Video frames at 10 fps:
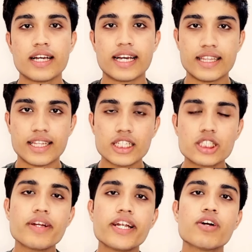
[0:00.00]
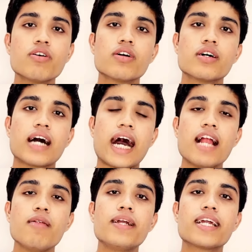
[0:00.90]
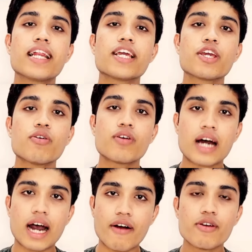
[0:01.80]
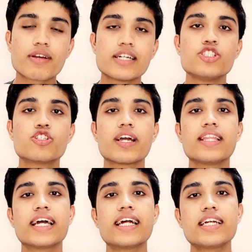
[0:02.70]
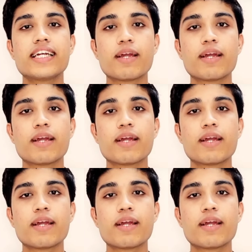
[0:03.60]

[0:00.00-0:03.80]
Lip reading: In this video, I'll be telling you on how you can join their